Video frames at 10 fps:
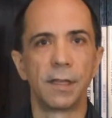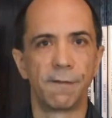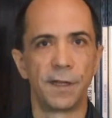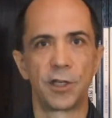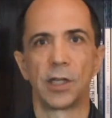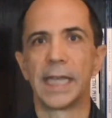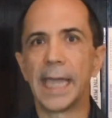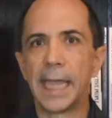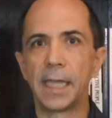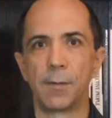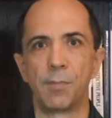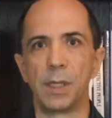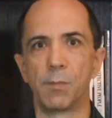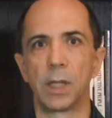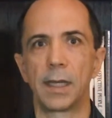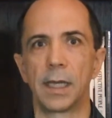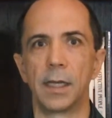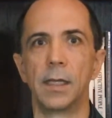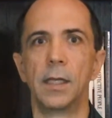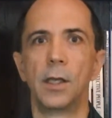official AMP plugin,